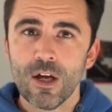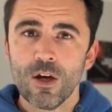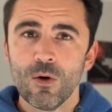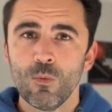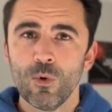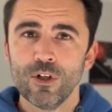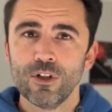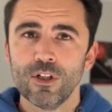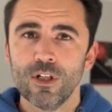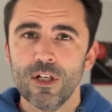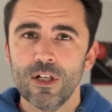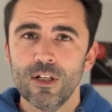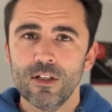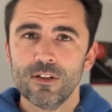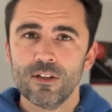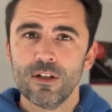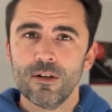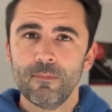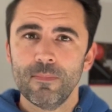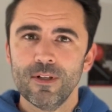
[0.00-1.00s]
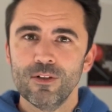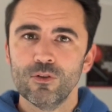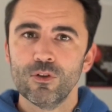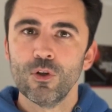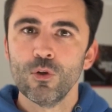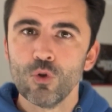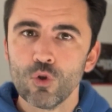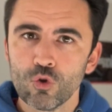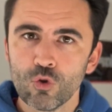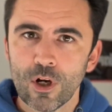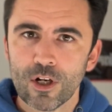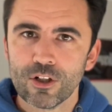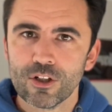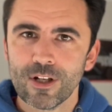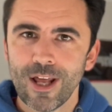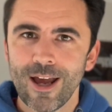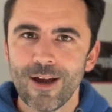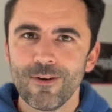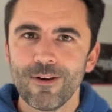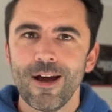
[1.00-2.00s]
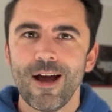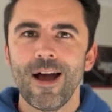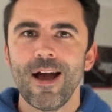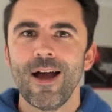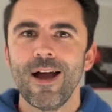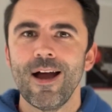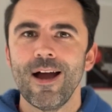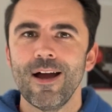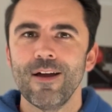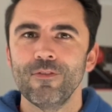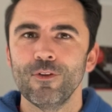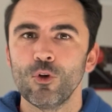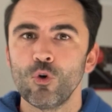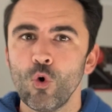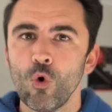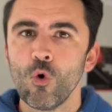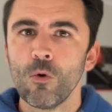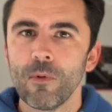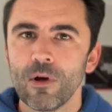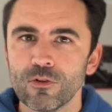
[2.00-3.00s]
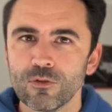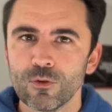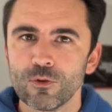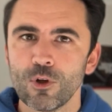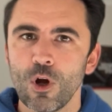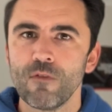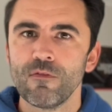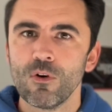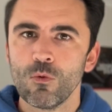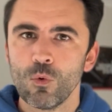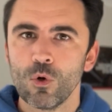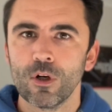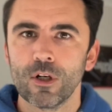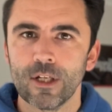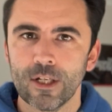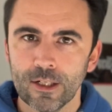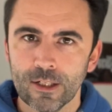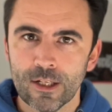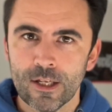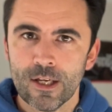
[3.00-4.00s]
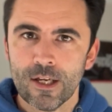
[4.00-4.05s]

which is been too stretched out and the core muscles overworking.